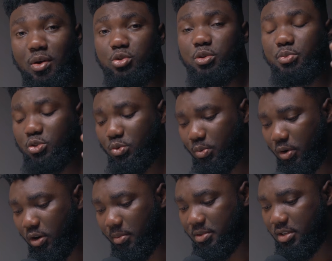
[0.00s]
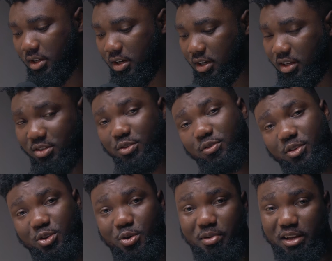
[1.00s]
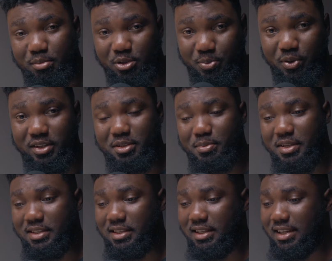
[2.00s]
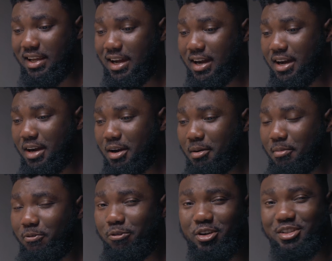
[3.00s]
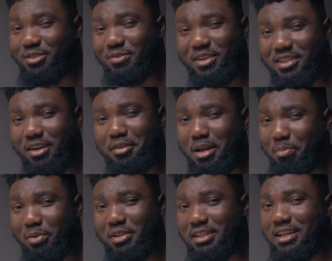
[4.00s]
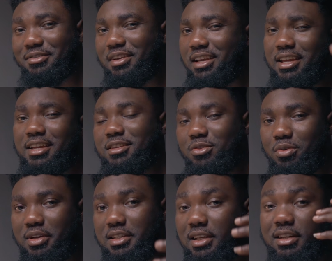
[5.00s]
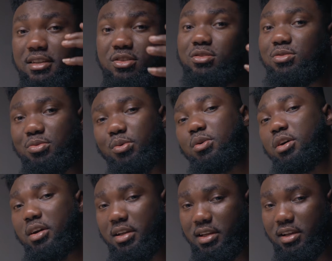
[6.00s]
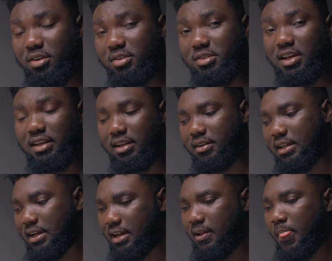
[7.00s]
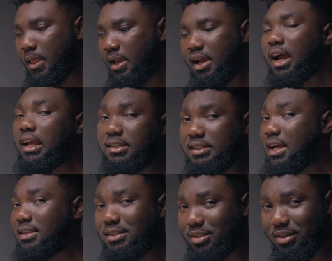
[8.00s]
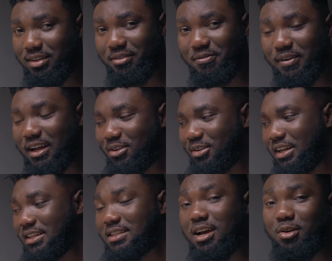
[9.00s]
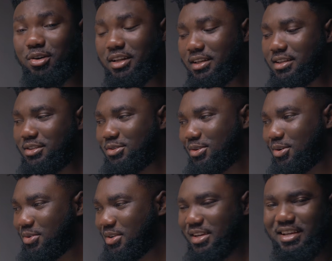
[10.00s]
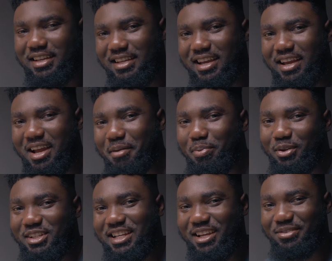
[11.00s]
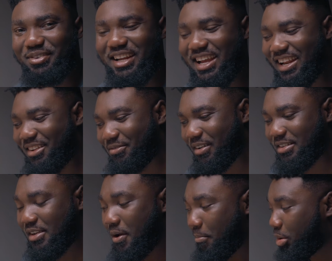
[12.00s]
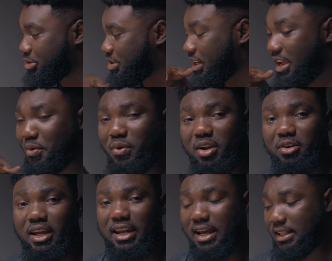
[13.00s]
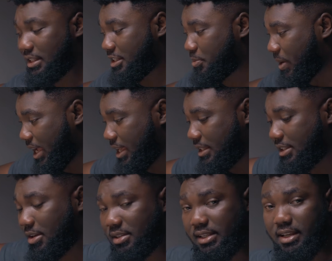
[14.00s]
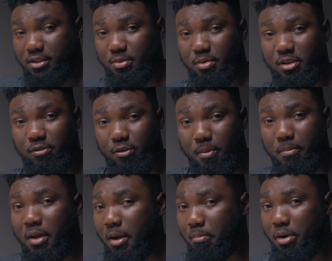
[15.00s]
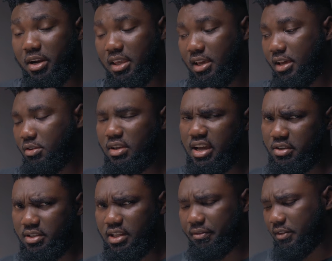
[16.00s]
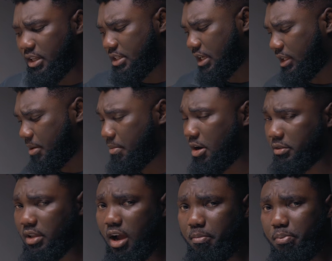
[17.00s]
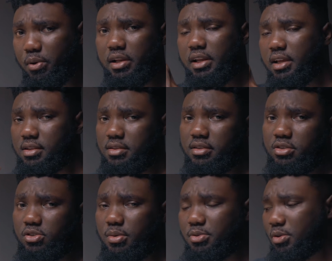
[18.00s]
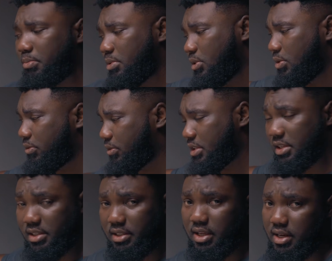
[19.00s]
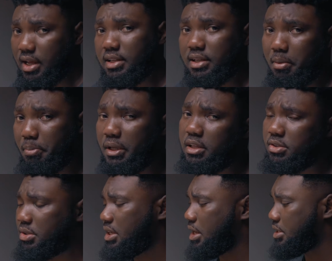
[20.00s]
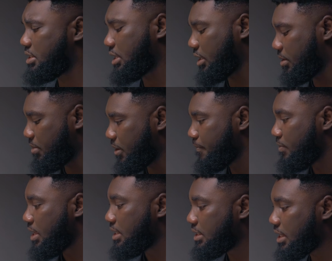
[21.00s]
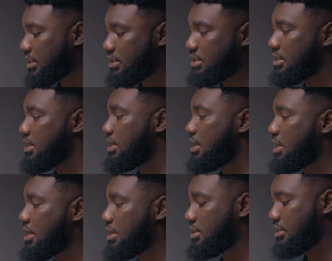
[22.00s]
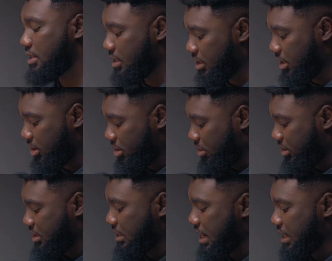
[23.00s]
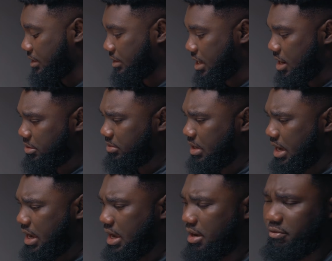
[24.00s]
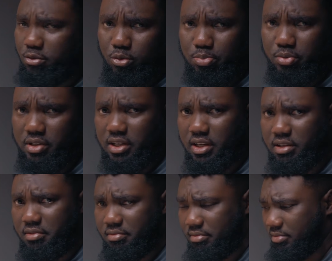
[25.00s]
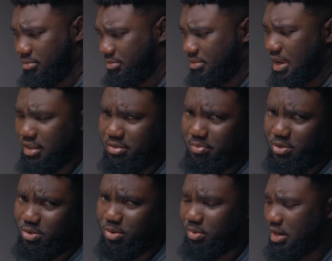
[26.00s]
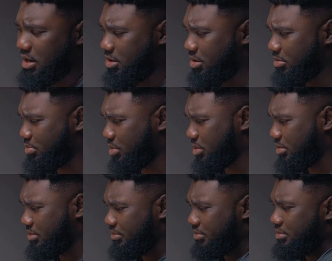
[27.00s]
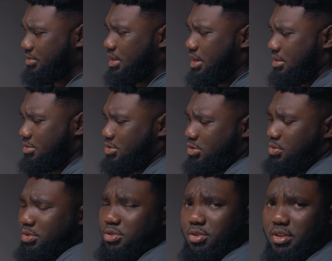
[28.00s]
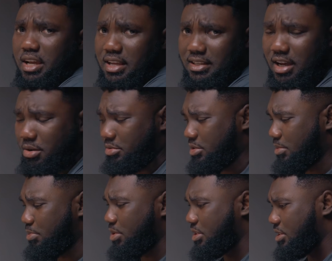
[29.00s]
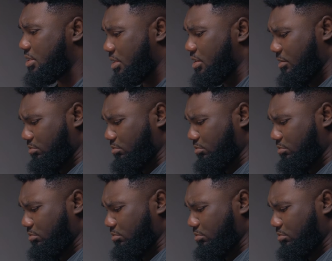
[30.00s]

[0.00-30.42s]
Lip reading: Hey, what's up YouTube? Welcome to a new video. My name is Prince Meyson. First things first, I want to apologize if you can hear any noise. It is so hot in Lagos right now that I just had to turn the fan on. That's how hot it is. So yeah, I apologize for that in advance. But today we're looking at this package that was sent to me from Per Gear. You guys definitely check them out. I'll put a link to the description below for this thing and their page, so you guys check them out. This is a Godox light. Now I have opened it. Had to be sure what I got, but hey, just want to show you guys how the box is.